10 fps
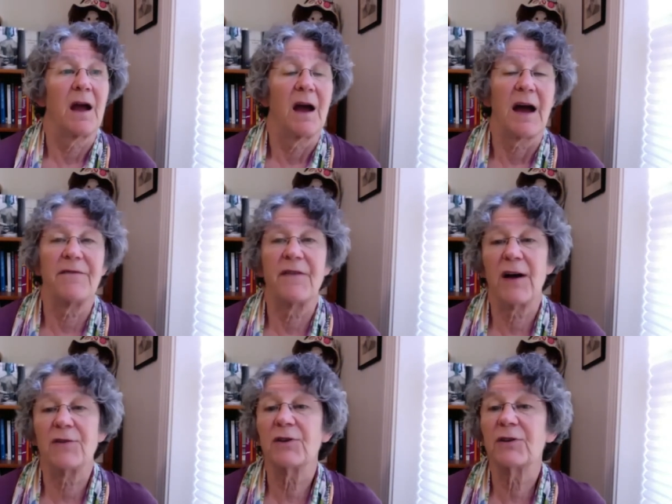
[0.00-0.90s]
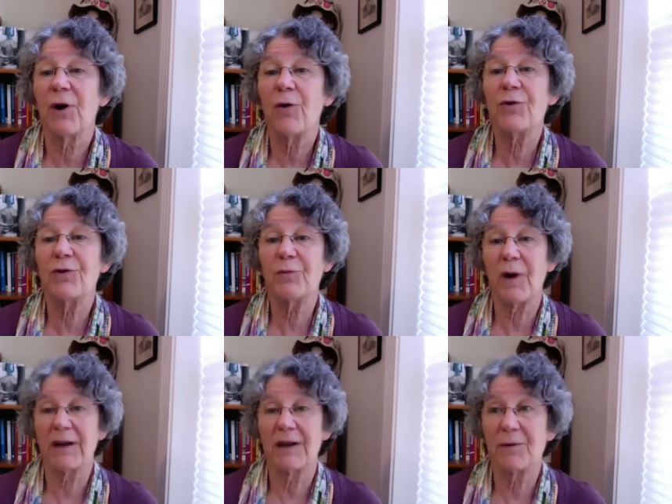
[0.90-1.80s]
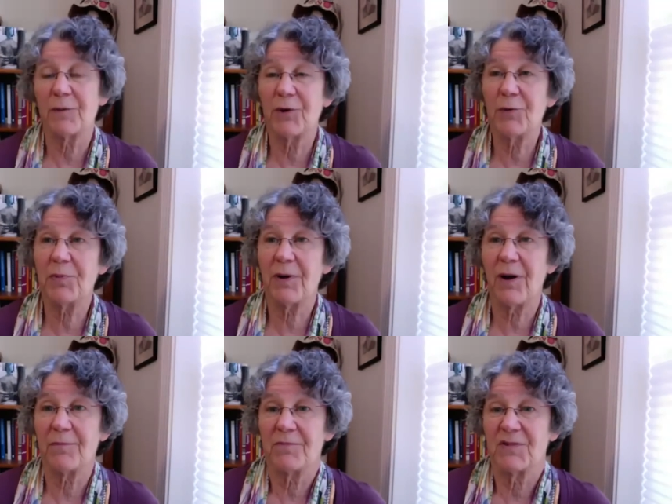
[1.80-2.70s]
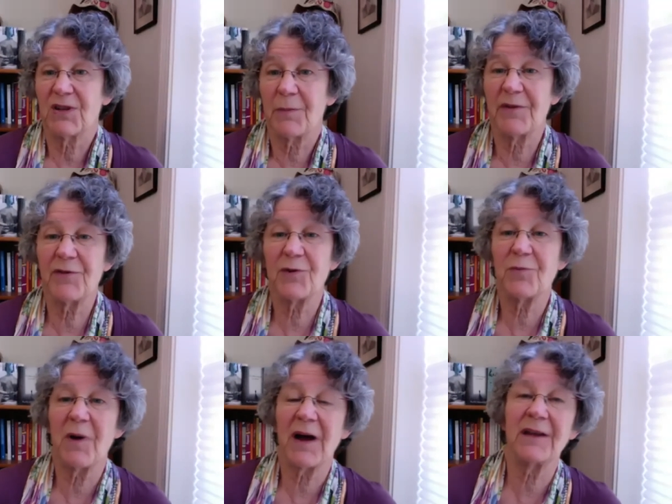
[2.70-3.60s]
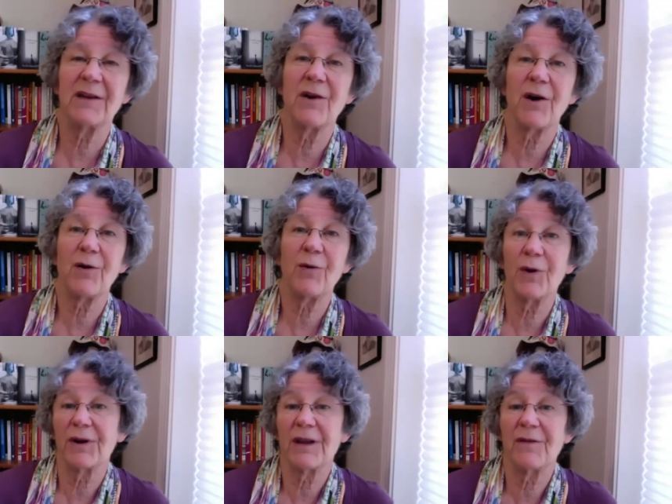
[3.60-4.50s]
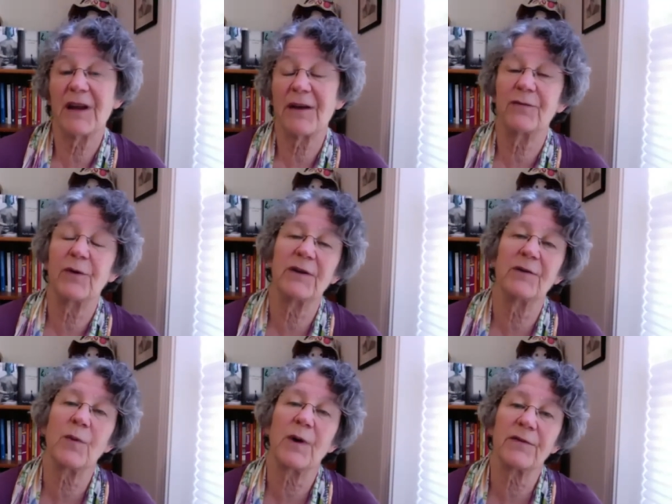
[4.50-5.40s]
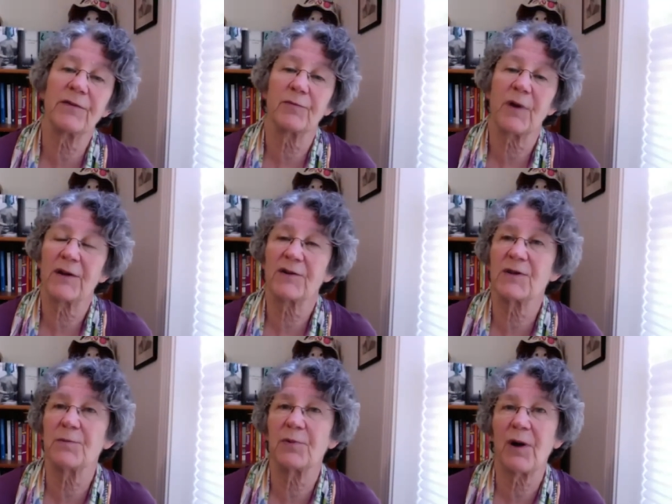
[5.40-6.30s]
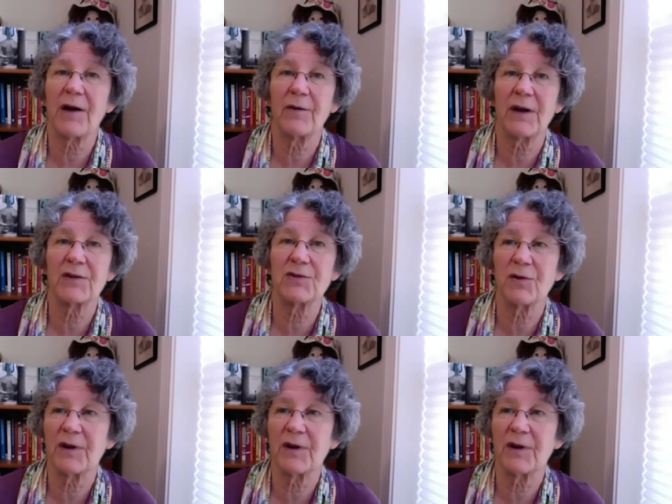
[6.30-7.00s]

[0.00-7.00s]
I found a local writing group. Some of you might know or even have written with Writers in Progress, Dori